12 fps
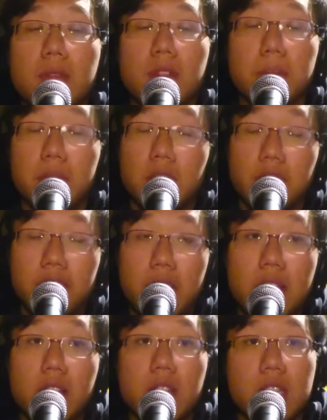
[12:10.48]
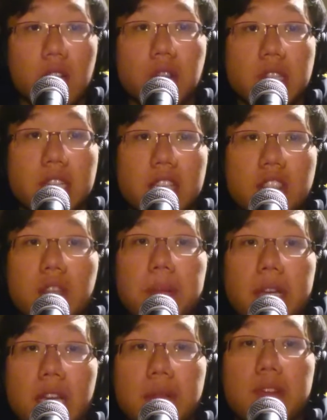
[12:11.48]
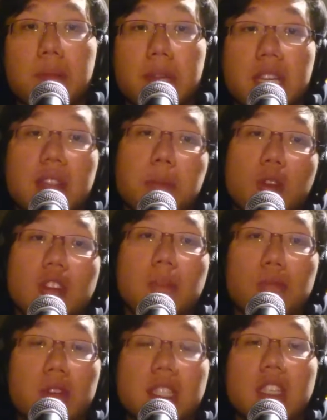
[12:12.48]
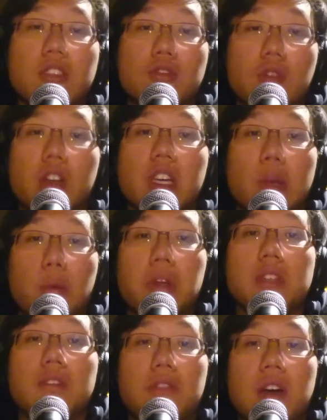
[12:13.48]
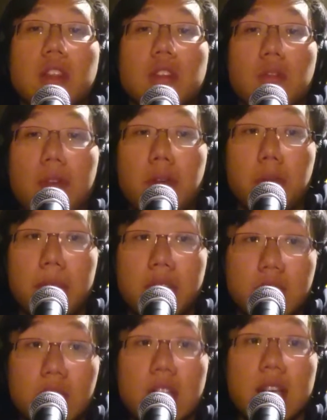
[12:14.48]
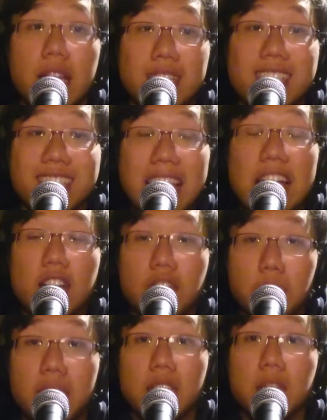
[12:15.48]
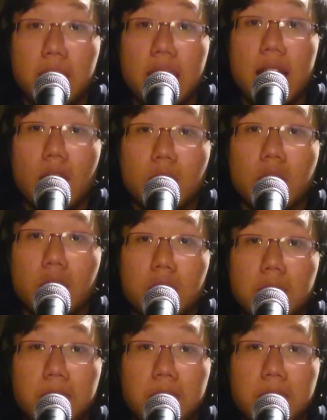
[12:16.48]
But in Fanon, the only thing stopping him from being the most depressing, drunk, and worst father you've ever met is his lack of money to buy alcohol.